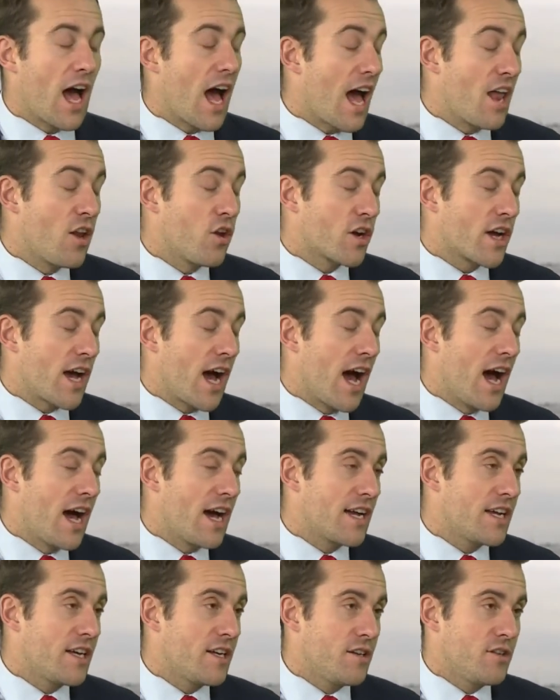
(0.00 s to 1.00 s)
Look,
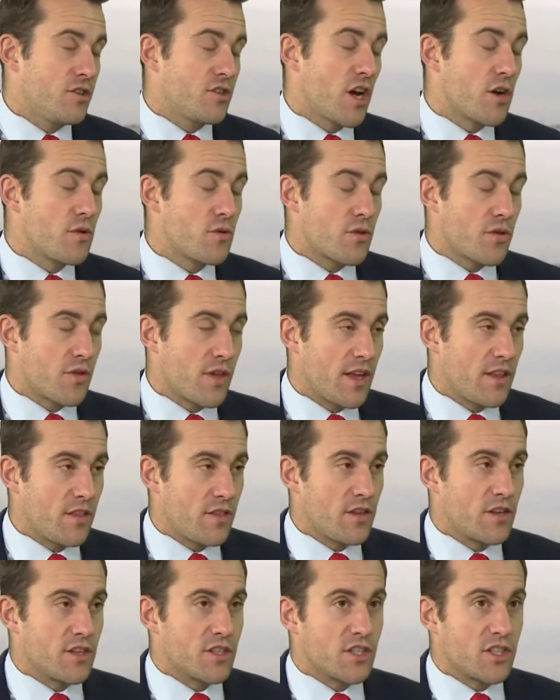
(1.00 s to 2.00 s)
I don't think
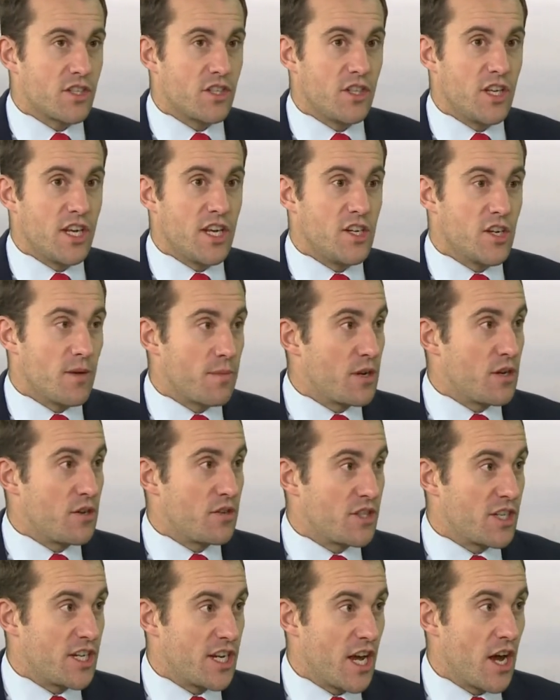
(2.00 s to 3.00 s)
that the
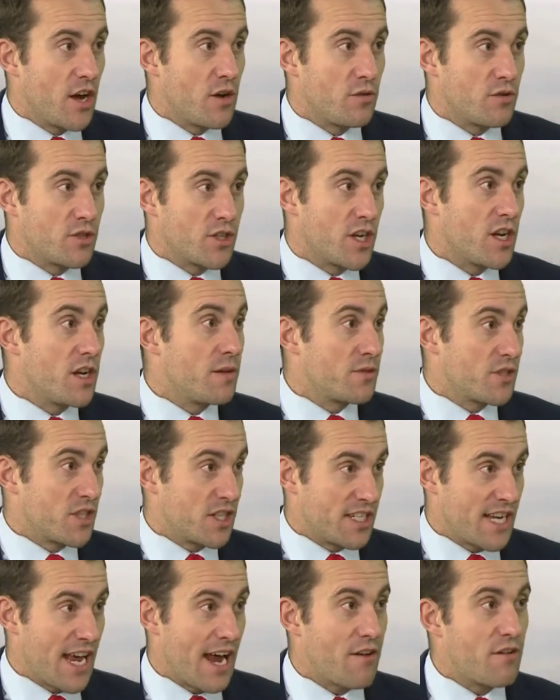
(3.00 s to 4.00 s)
WTO terms, the
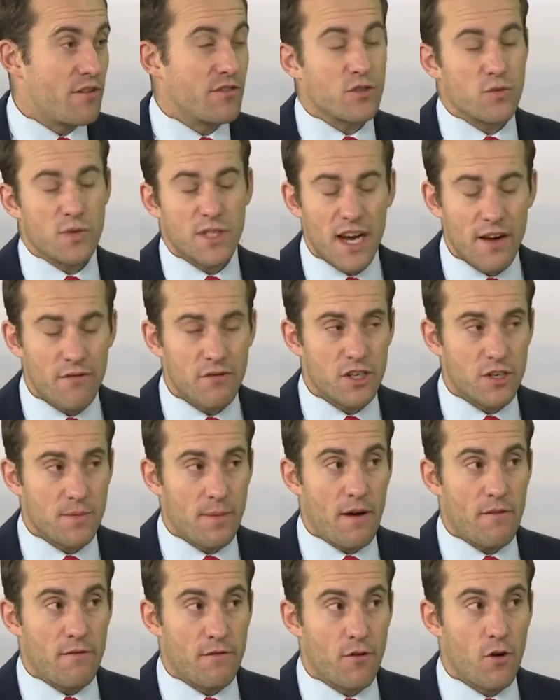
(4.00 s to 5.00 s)
tariffs, which average
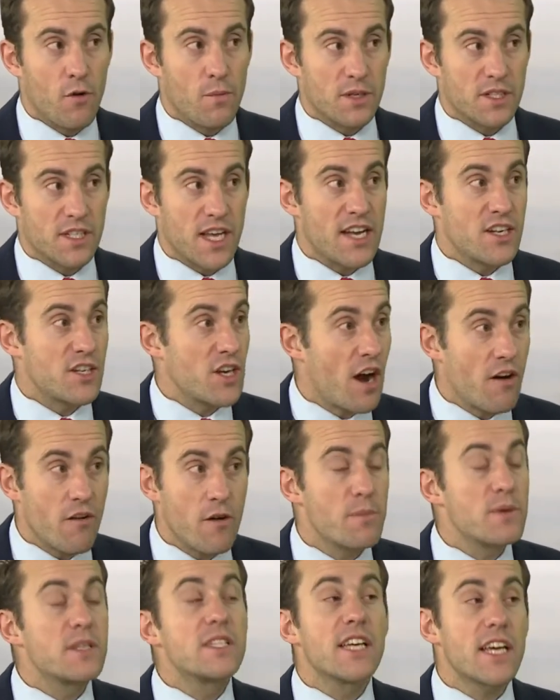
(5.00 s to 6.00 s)
about 4%, are a
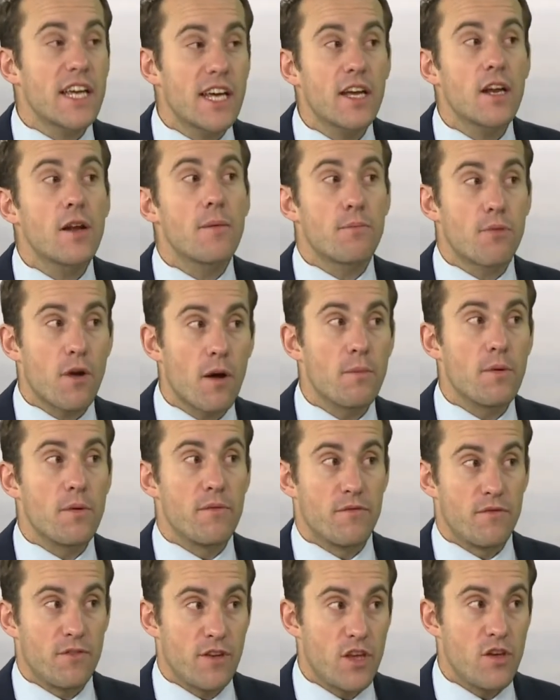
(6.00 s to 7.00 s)
particular problem
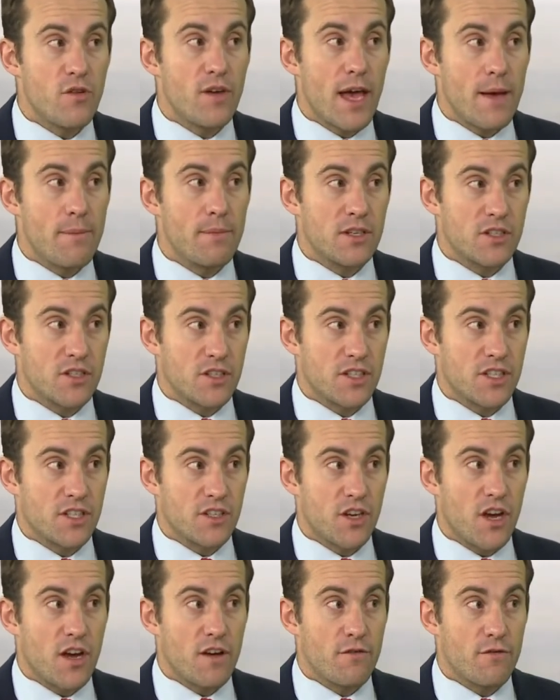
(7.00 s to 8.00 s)
for UK businesses
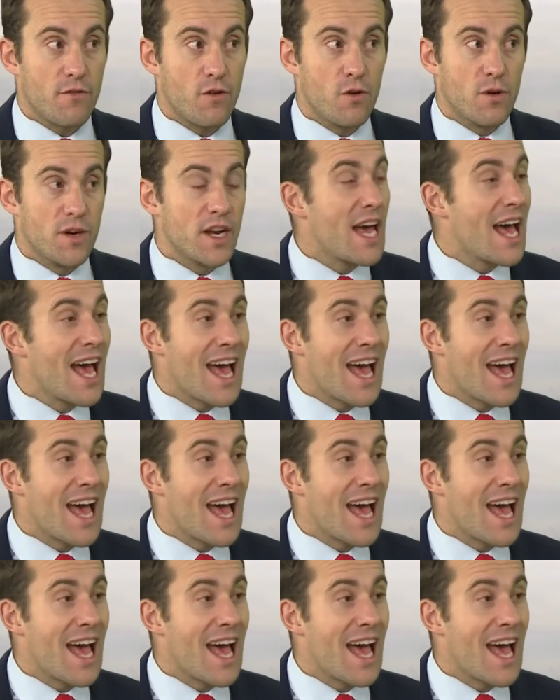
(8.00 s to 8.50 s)
going forward.